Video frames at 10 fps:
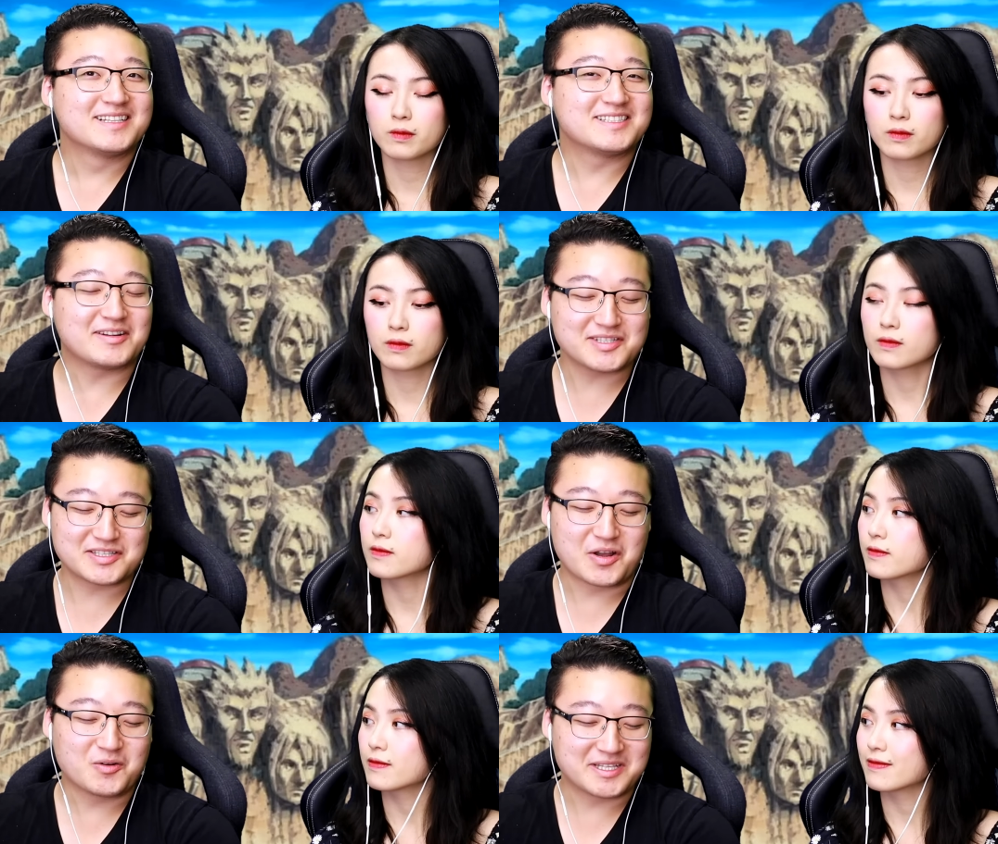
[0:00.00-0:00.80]
Speaker 1: There's
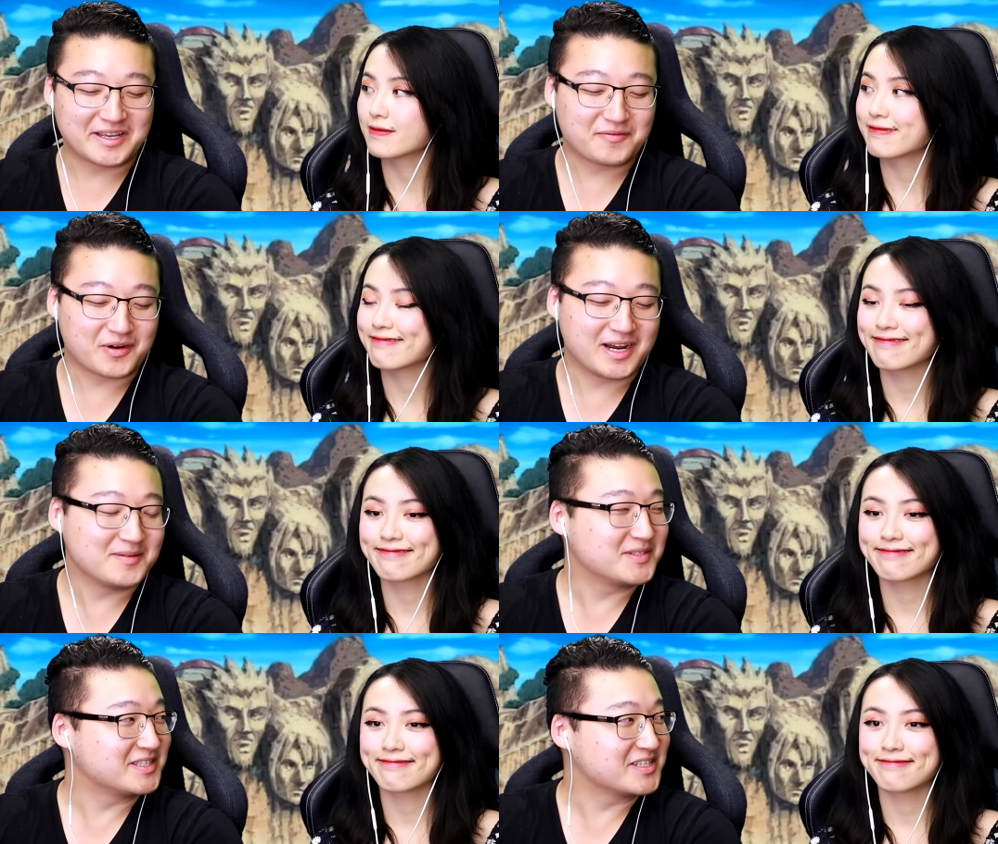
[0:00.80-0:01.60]
no need for
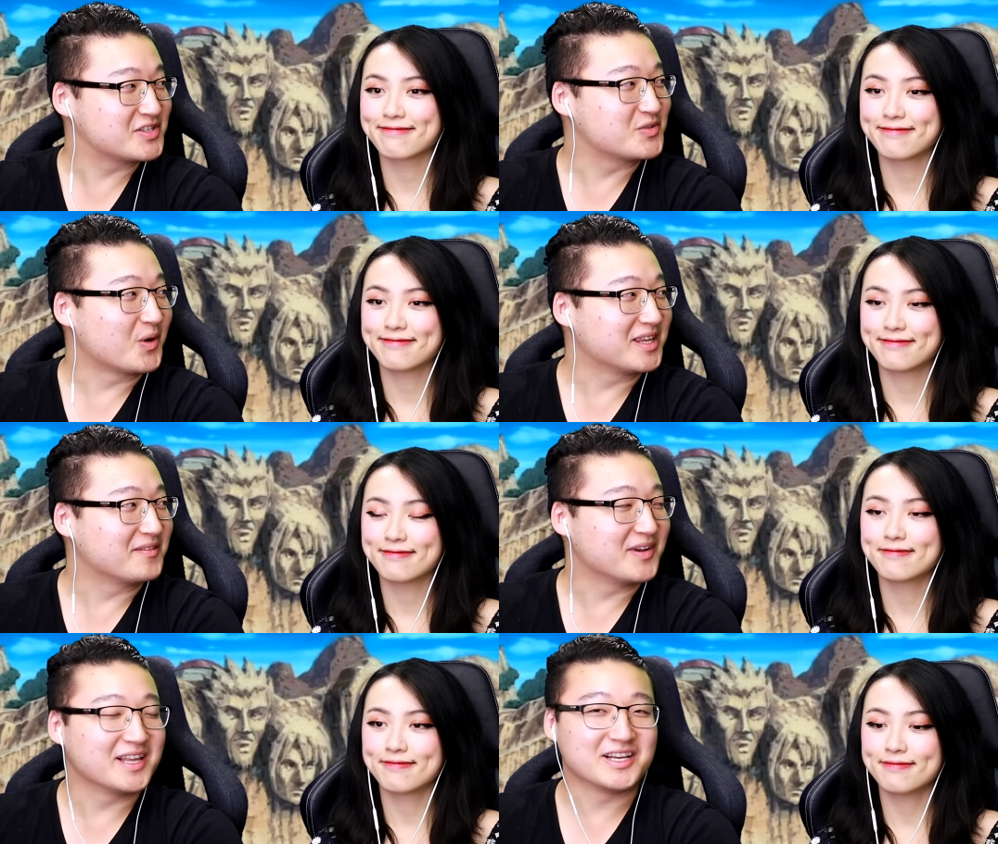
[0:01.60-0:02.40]
him to destroy
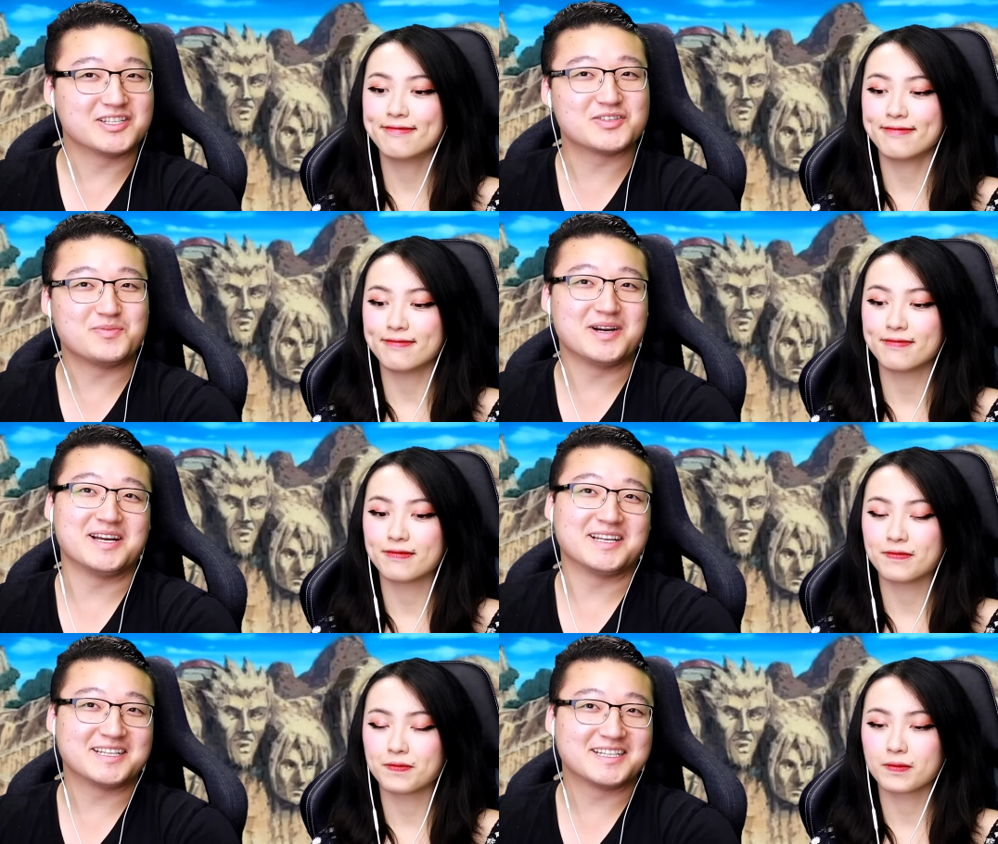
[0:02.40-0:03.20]
the village, mm-hmm.
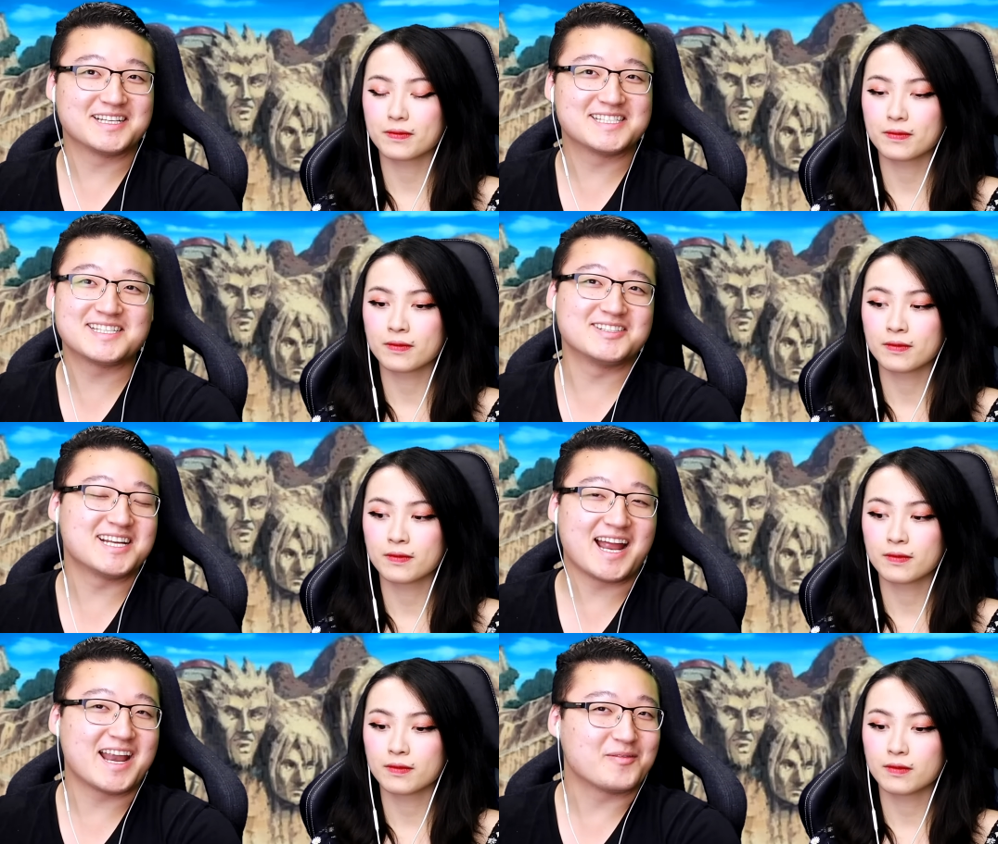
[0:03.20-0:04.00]
but he still
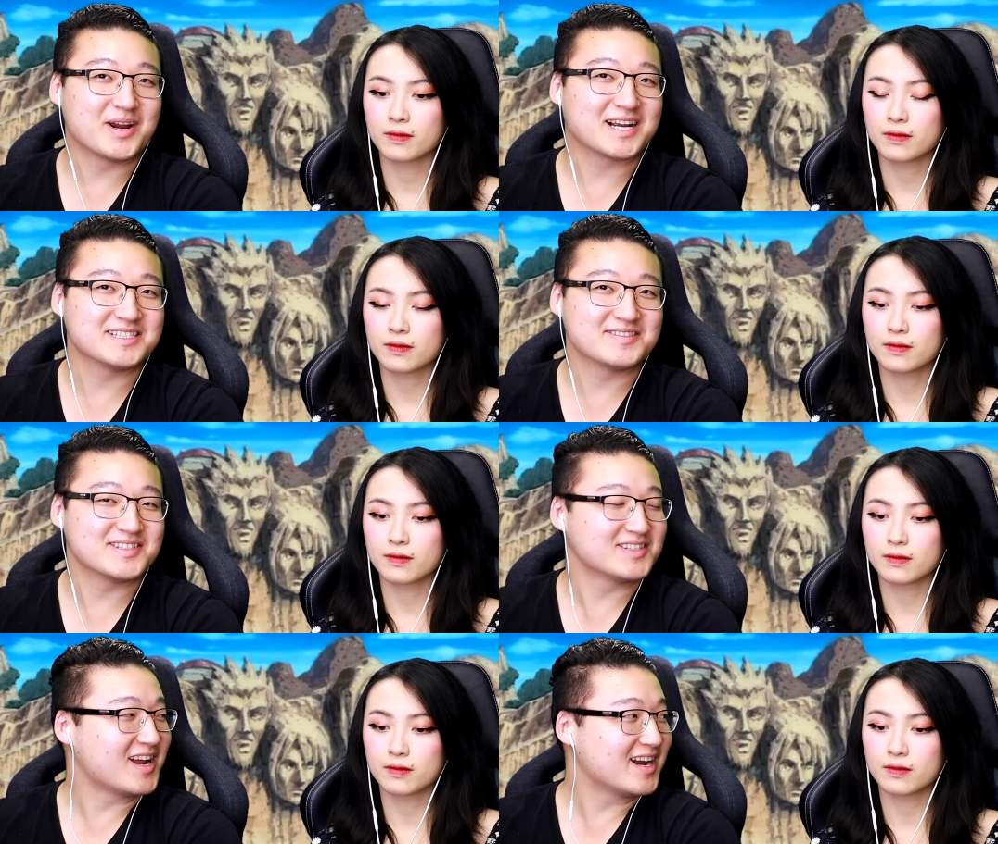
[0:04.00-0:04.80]
did it anyway because of
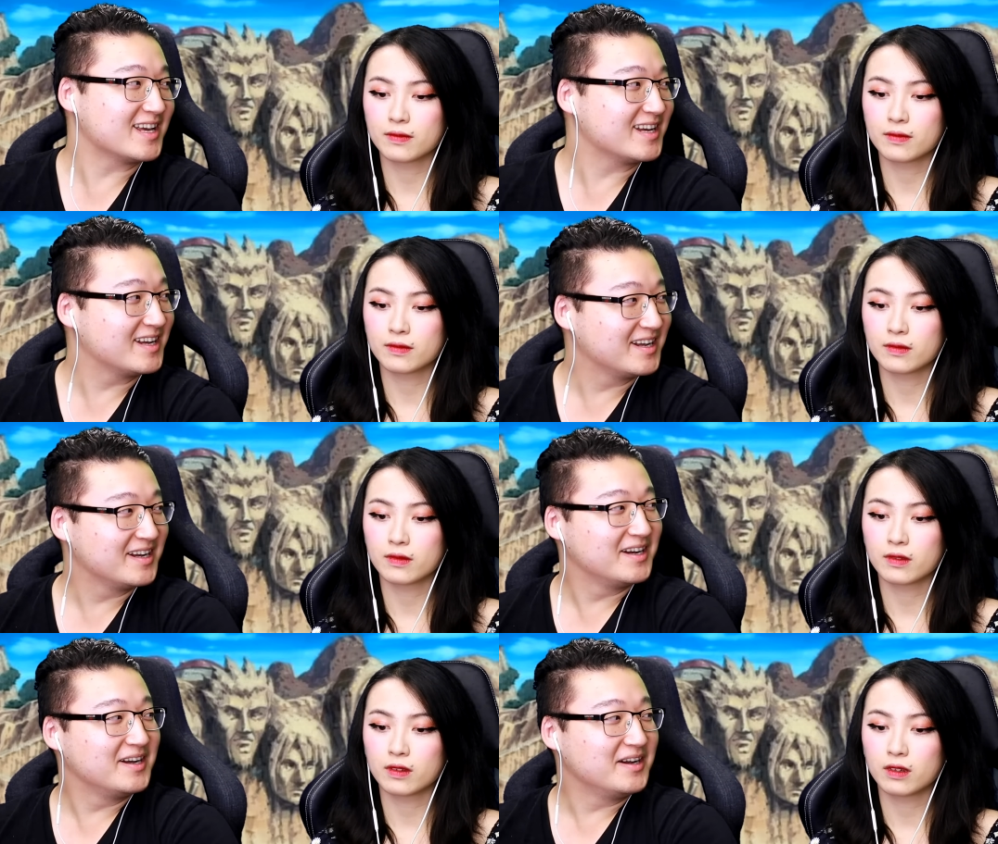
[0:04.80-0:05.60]
mm-hmm. Tsunade.
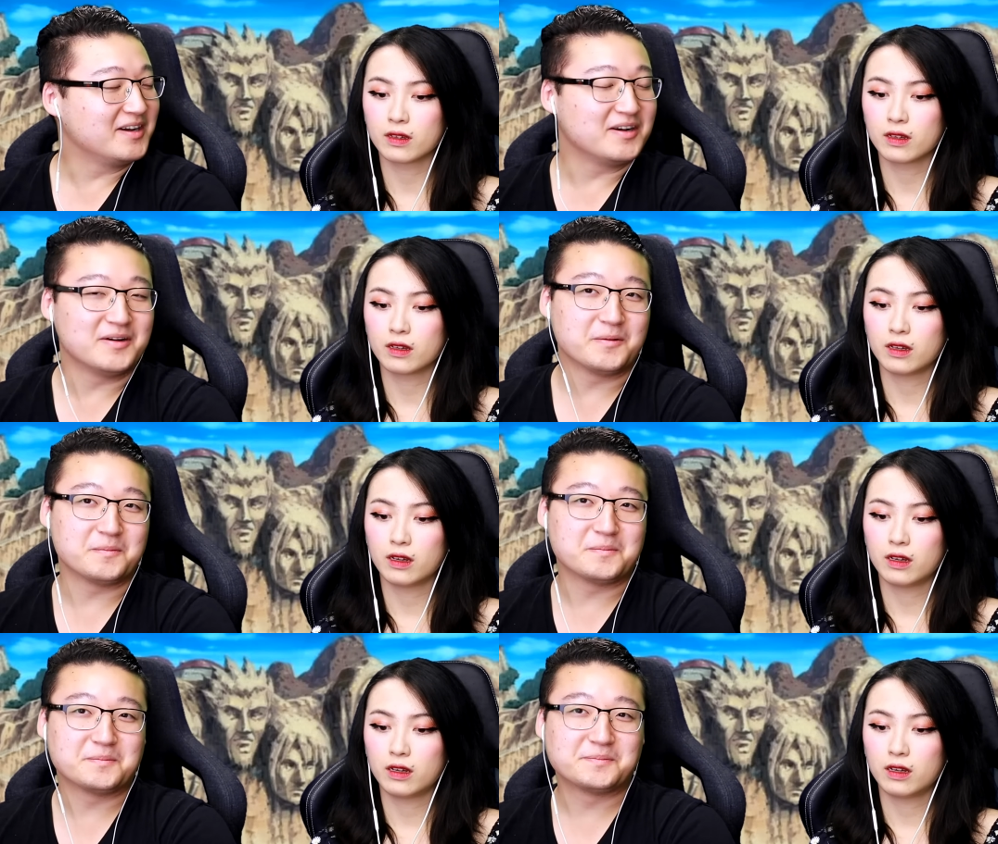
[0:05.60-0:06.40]
Um,